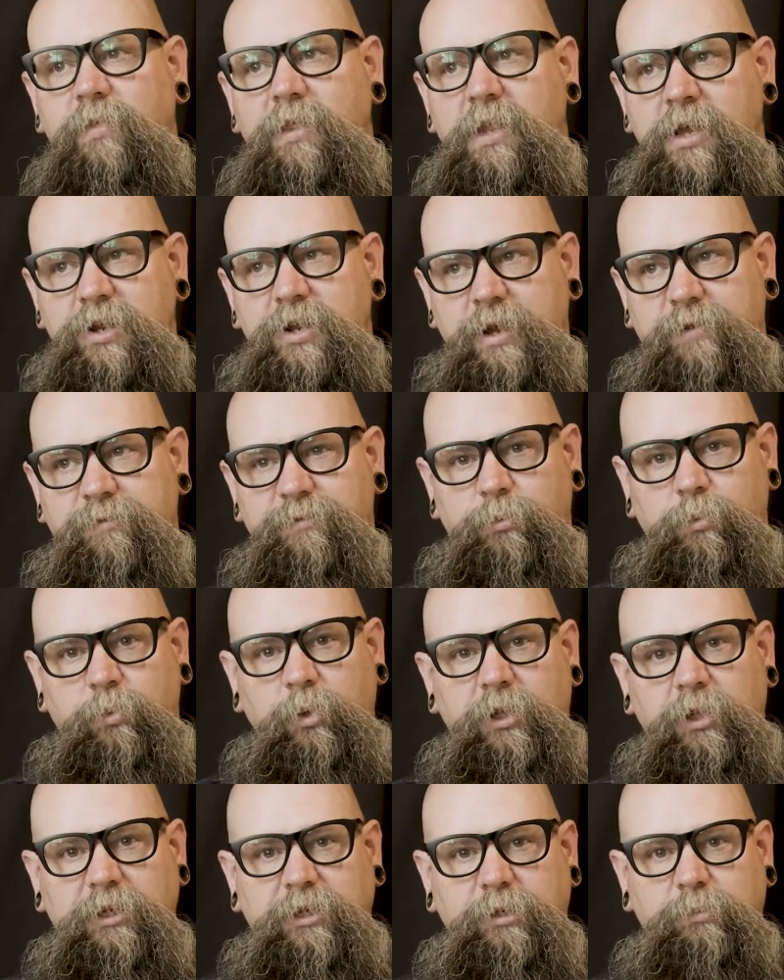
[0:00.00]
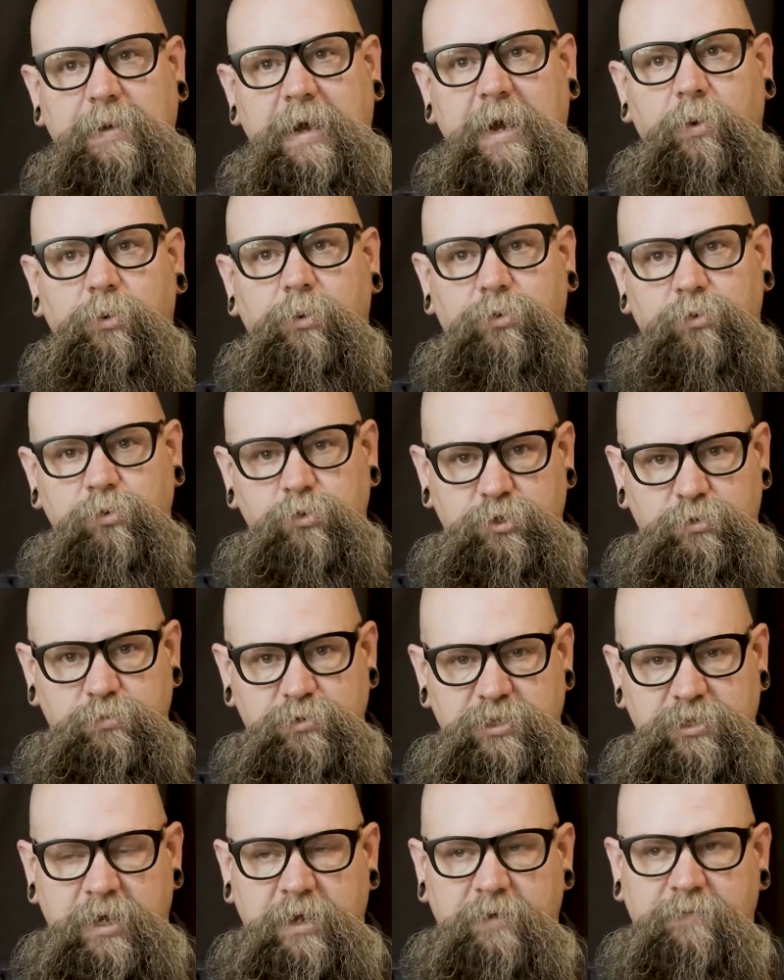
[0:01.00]
and you have to be willing to power through some
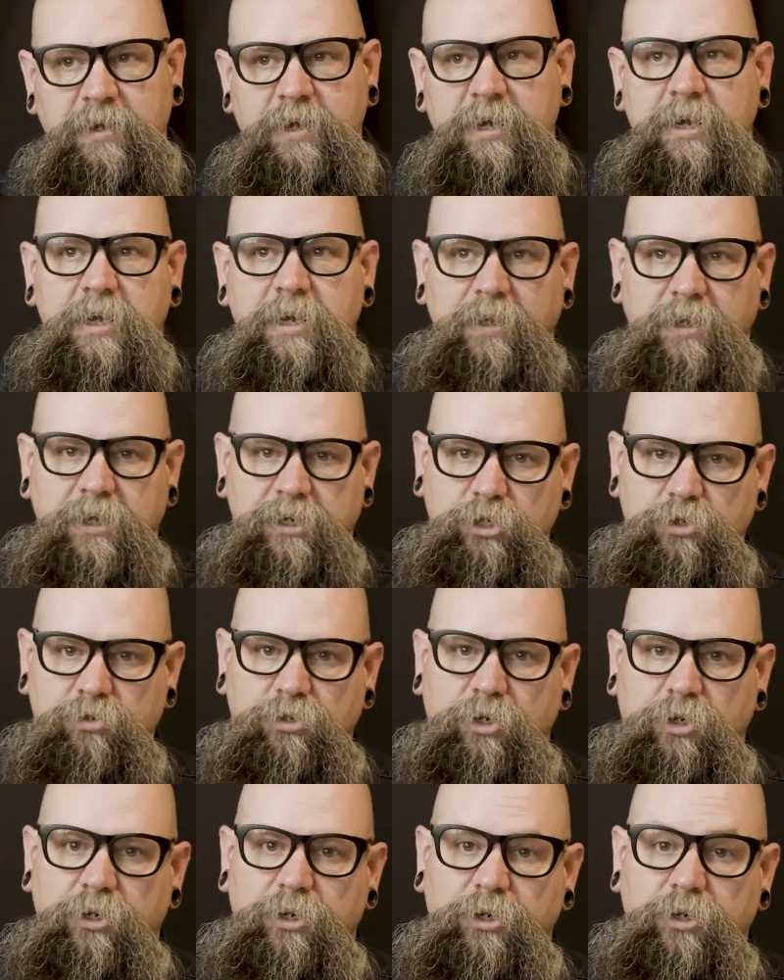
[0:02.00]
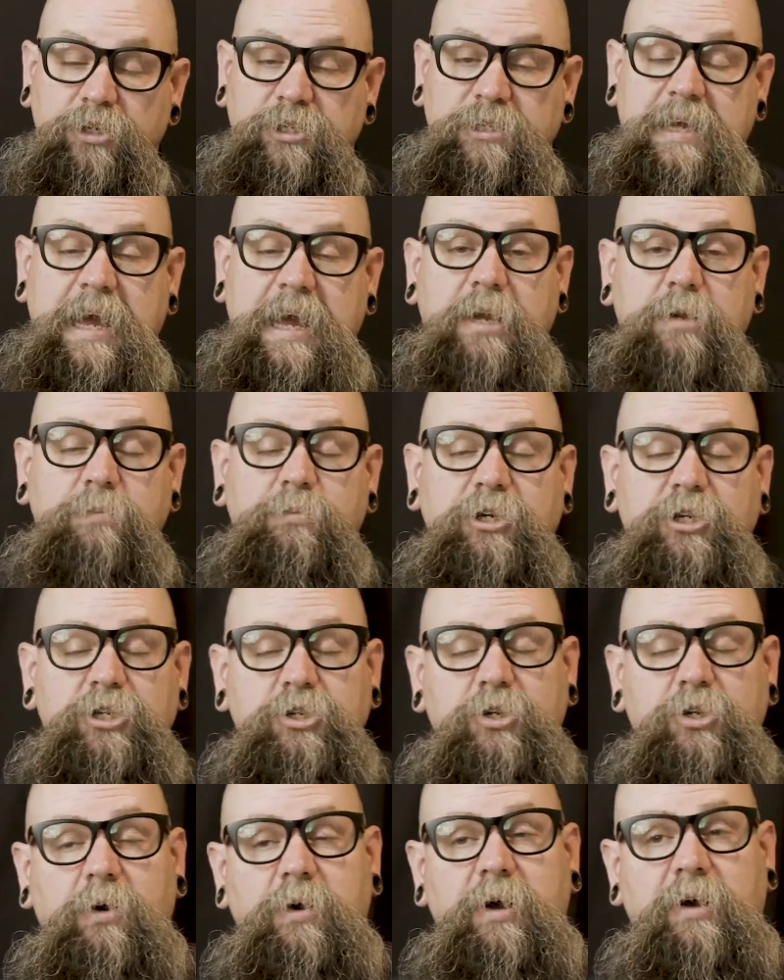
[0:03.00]
stuff that you don't understand because you
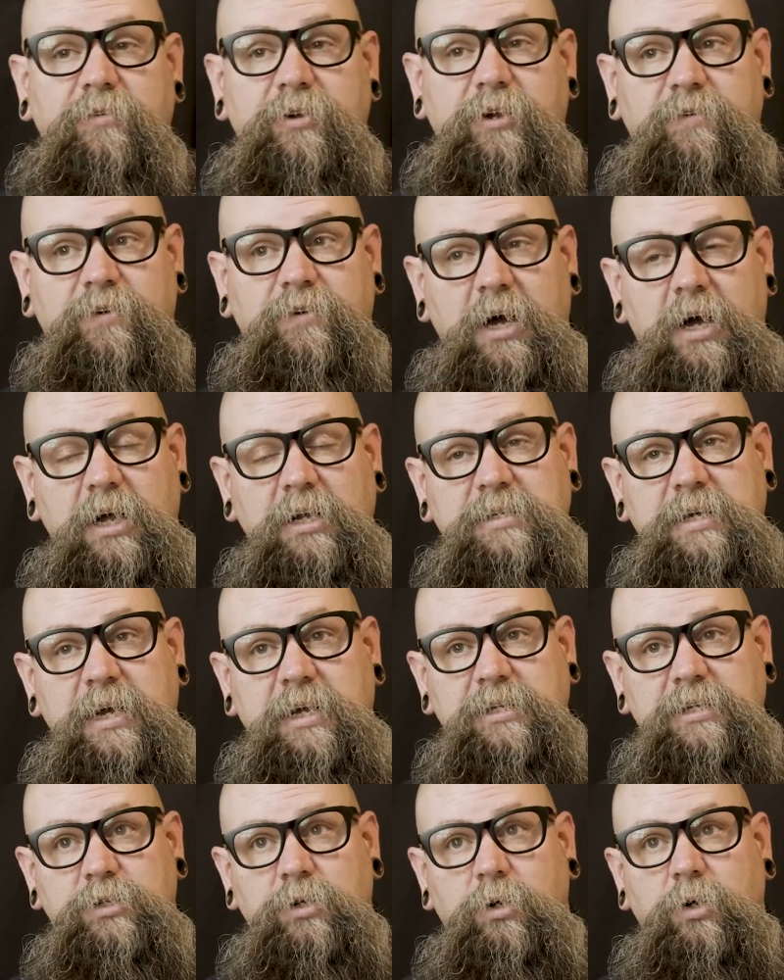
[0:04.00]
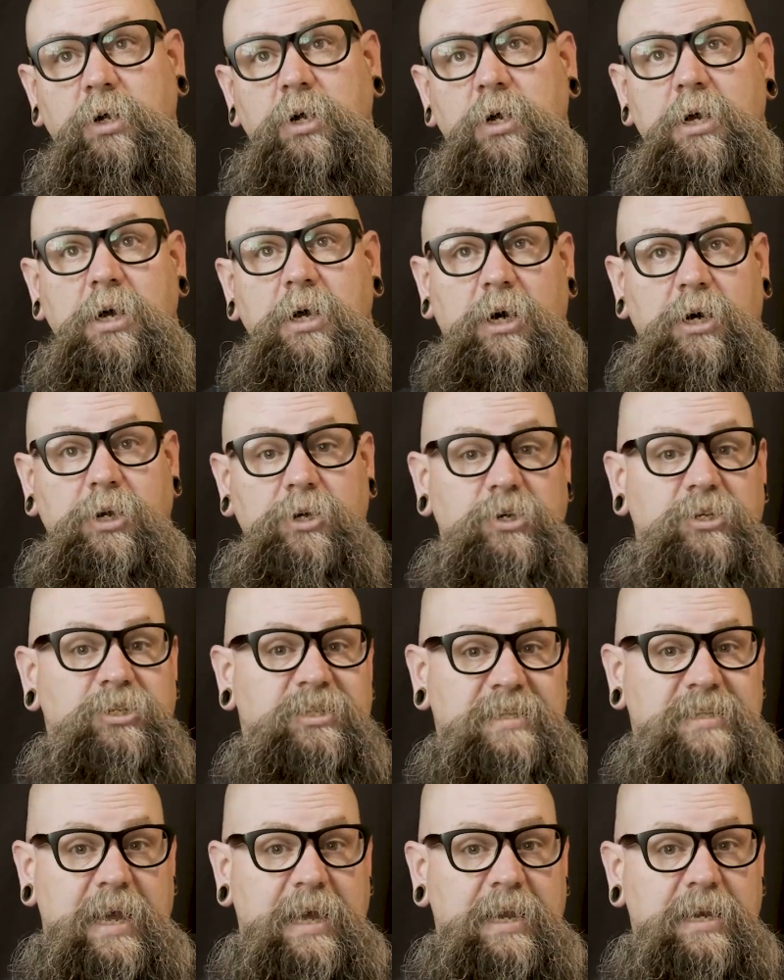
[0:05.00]
don't have enough context or
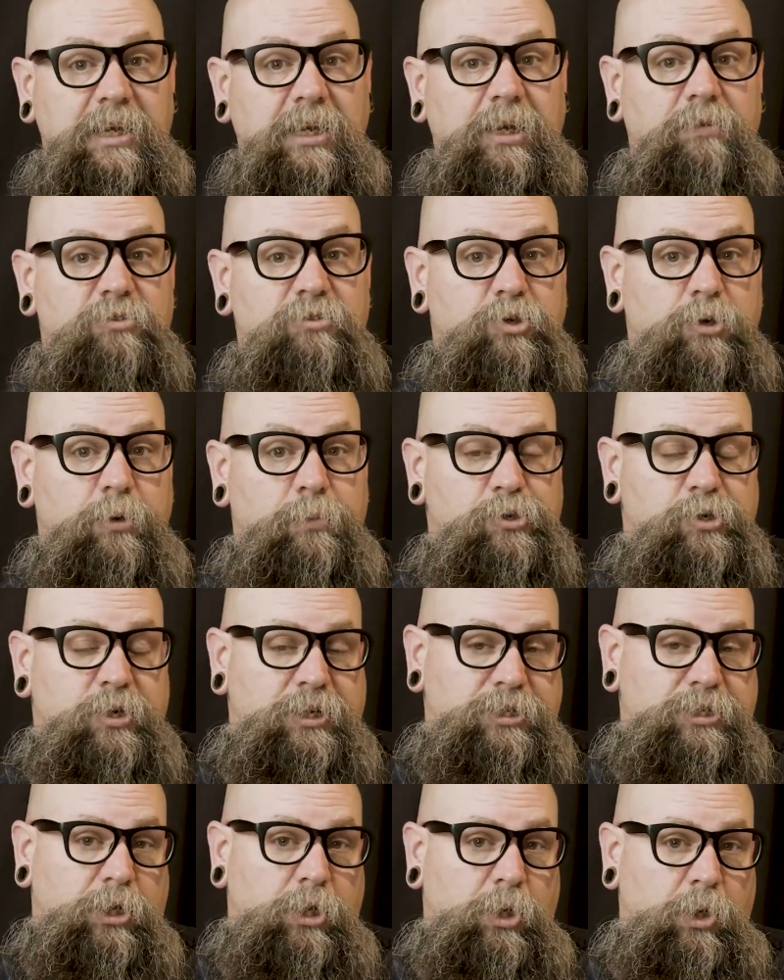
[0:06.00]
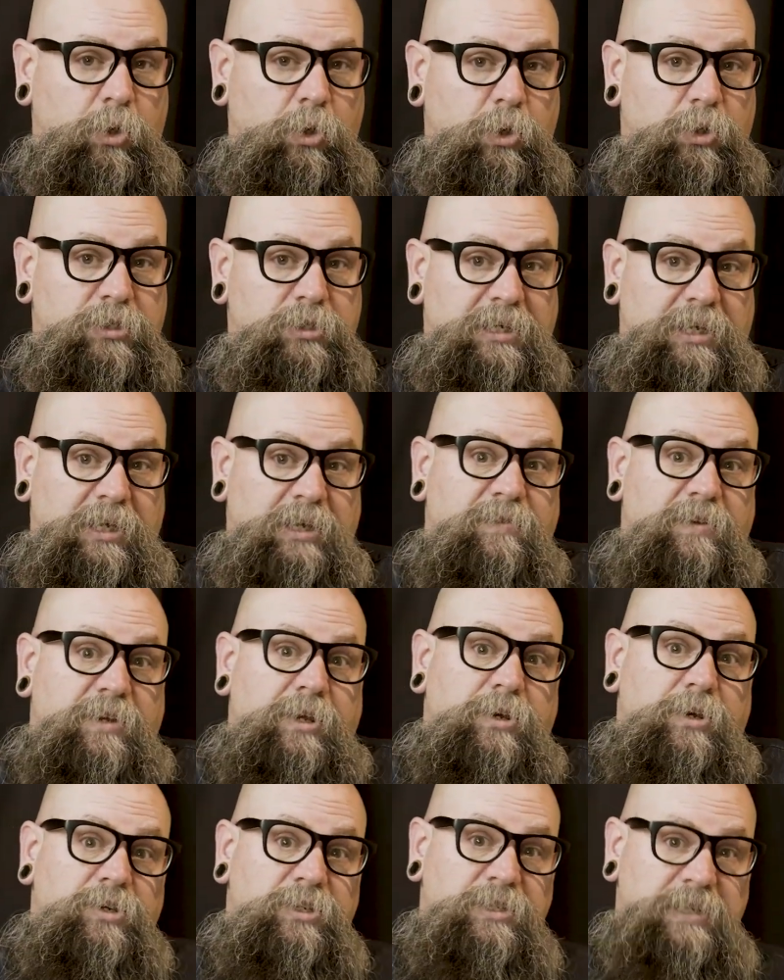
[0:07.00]
understanding of Scripture as a whole to even
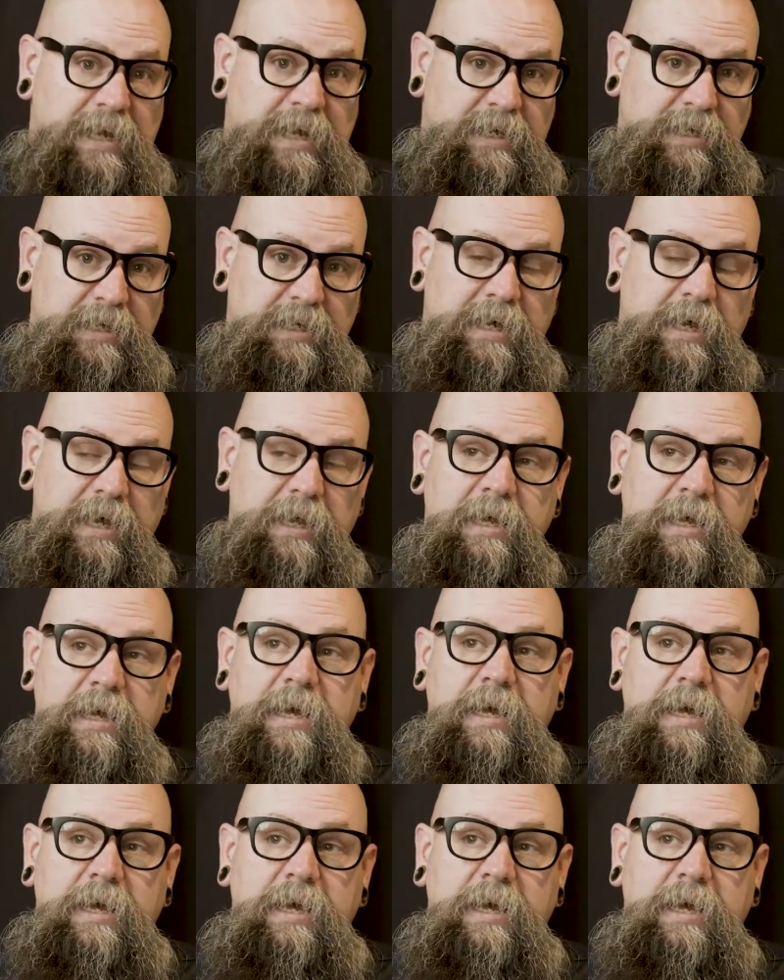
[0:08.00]
understand it yet.